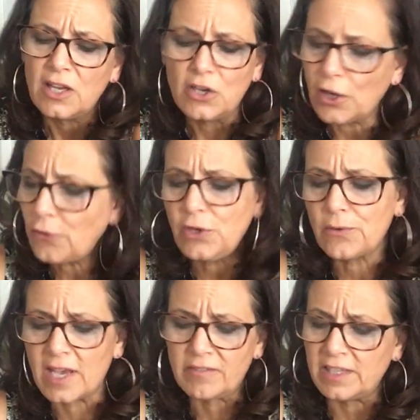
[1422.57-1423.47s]
no new
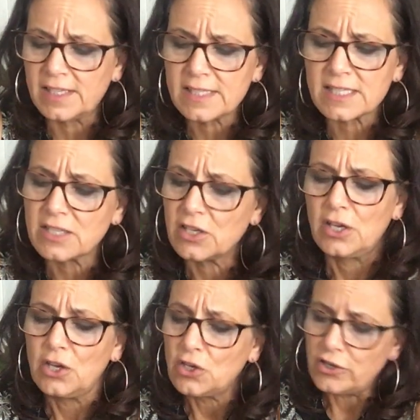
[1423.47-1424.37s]
evidence,
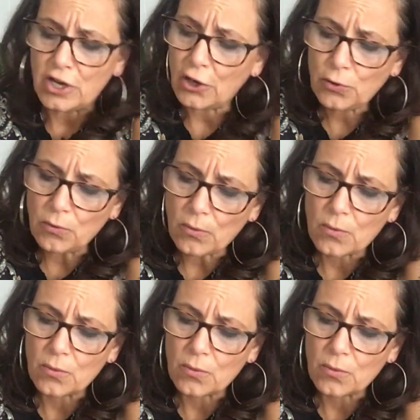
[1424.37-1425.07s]
no